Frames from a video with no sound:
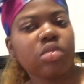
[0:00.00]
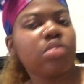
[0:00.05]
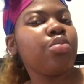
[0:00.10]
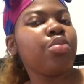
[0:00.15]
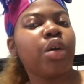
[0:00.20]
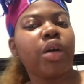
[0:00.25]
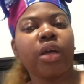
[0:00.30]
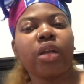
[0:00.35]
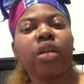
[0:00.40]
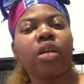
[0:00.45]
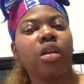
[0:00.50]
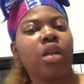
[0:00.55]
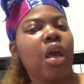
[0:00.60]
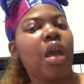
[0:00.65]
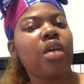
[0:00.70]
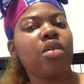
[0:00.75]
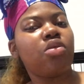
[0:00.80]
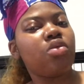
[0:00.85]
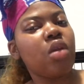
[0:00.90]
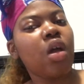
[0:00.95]
But other than
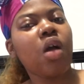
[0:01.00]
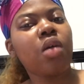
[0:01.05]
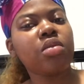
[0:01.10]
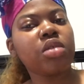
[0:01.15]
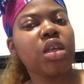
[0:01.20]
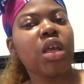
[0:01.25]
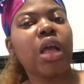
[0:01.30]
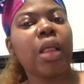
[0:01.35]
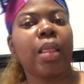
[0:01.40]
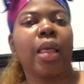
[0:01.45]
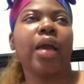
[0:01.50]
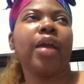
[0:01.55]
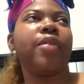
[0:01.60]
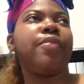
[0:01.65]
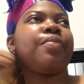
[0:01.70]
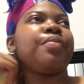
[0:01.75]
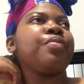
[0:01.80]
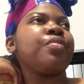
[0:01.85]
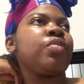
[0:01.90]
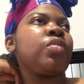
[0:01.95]
that, you know what I'm saying?
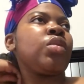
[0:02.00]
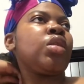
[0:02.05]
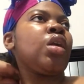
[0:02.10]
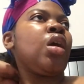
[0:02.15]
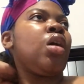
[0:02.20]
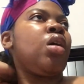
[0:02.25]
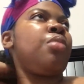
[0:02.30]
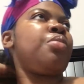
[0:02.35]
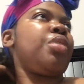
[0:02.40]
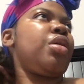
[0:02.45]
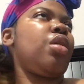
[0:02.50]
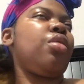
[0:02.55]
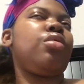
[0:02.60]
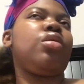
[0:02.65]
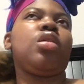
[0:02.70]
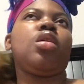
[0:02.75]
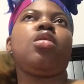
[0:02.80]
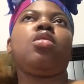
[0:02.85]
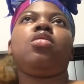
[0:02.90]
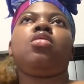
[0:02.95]
Like,
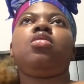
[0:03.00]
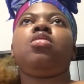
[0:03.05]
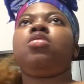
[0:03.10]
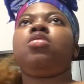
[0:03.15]
period.